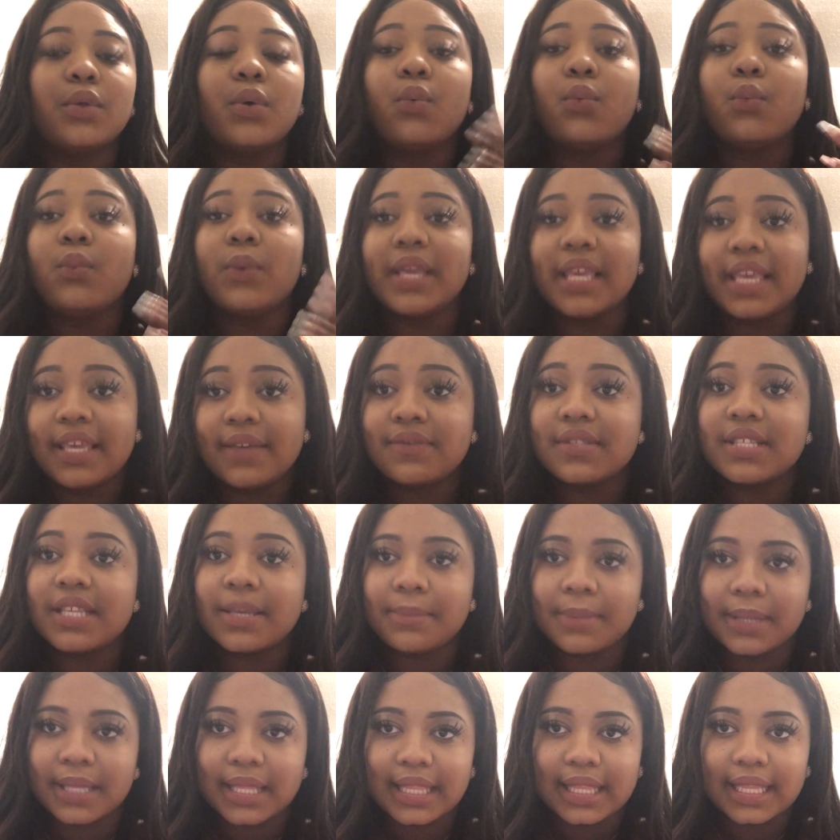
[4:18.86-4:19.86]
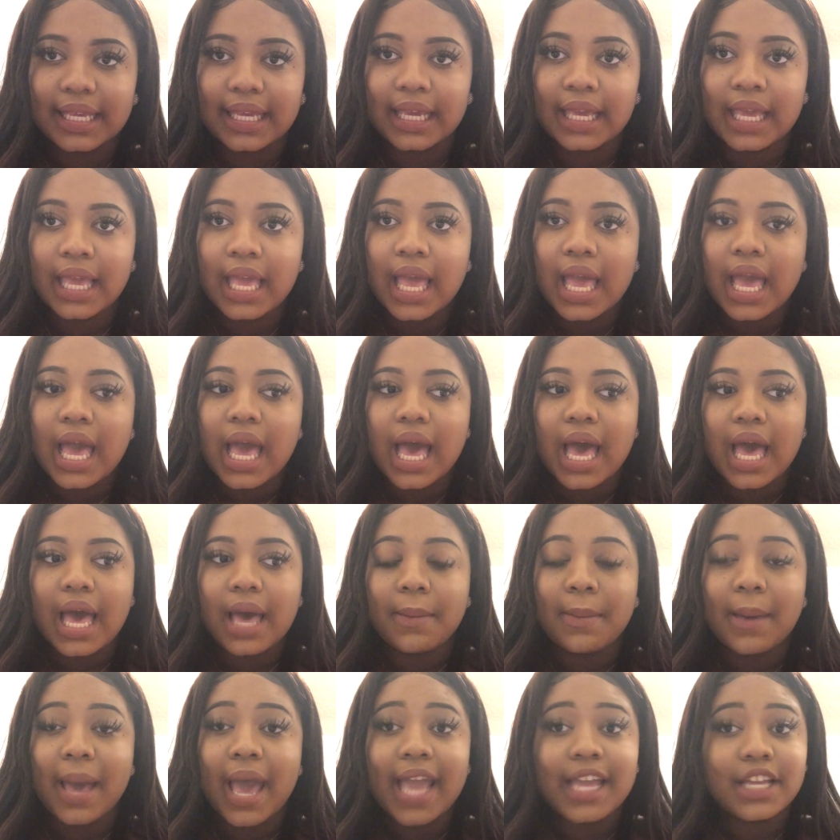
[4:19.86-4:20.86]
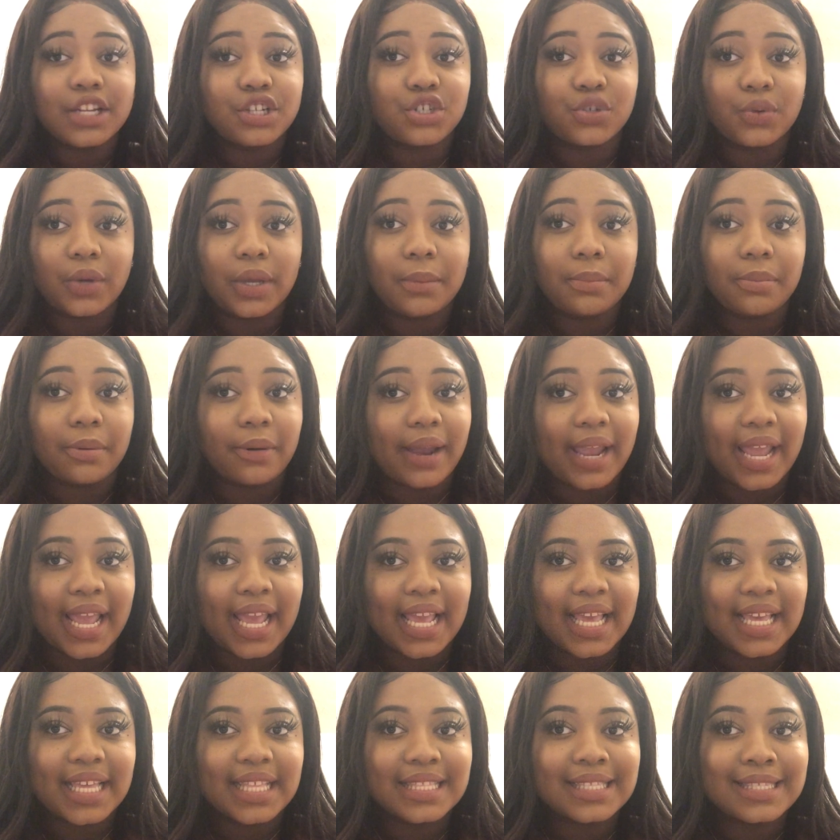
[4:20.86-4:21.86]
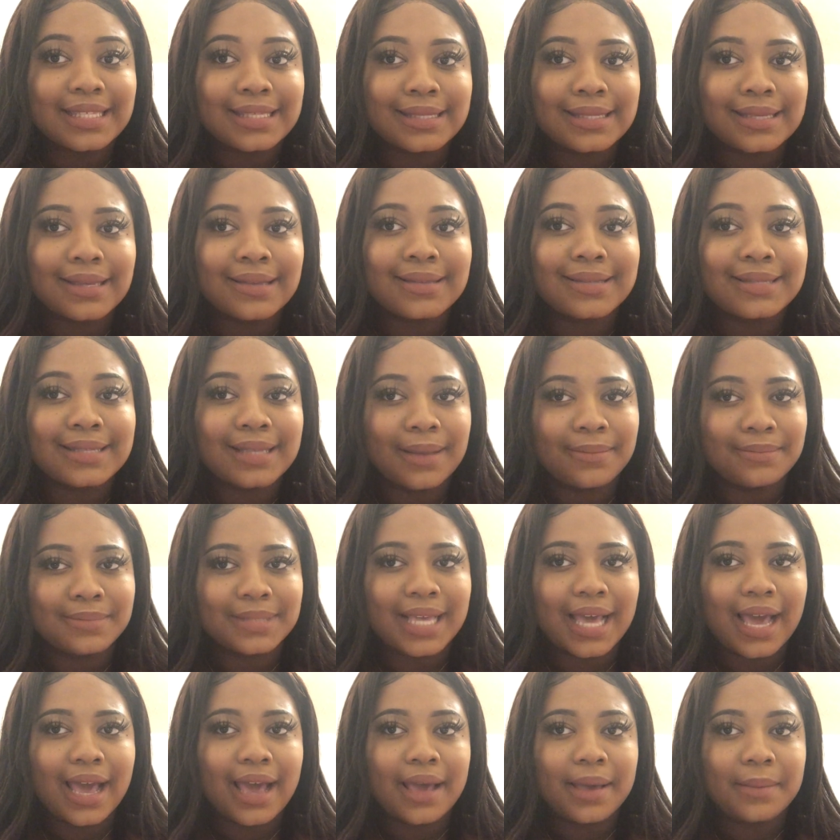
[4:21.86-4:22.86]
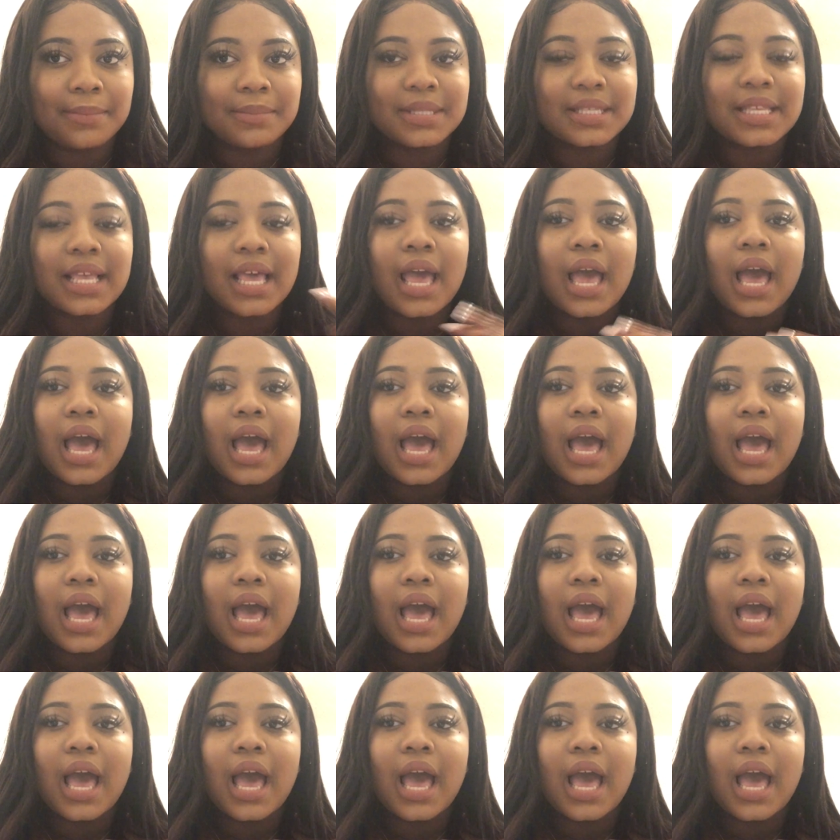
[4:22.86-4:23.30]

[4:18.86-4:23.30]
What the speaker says: weave typically. I enjoy braids sometimes,